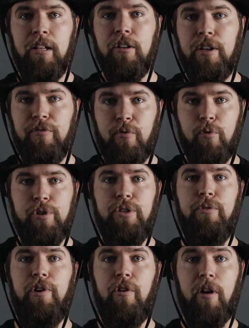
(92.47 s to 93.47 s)
Looking forward
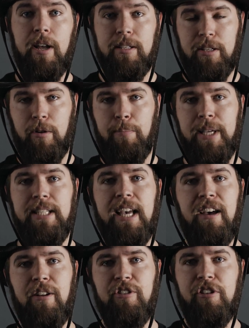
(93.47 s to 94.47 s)
to it, all right? So peace
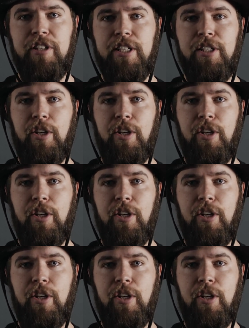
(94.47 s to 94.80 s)
out. I'll talk to you